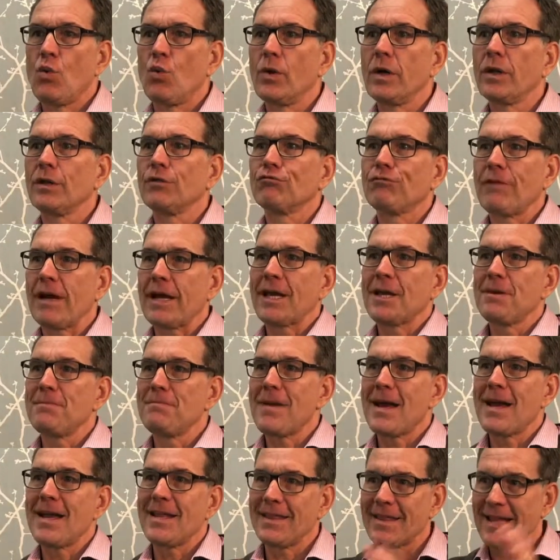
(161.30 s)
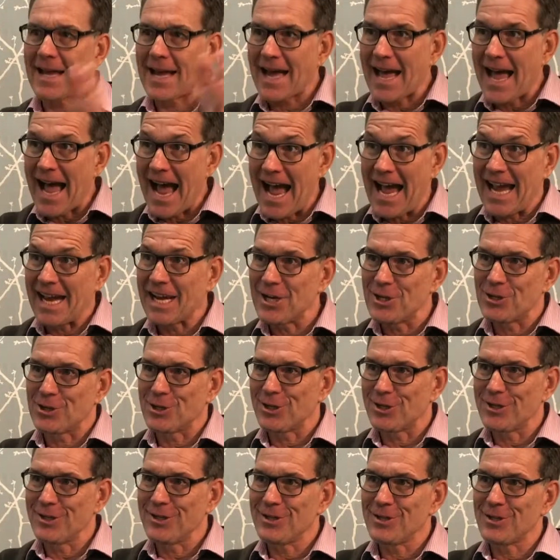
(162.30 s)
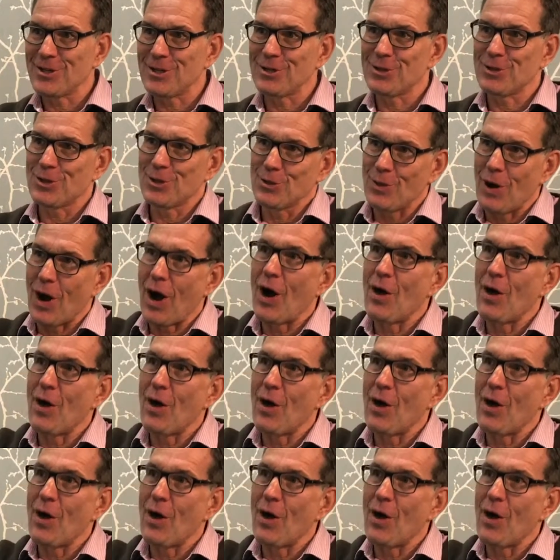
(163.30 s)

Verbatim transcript: will recommend that agent to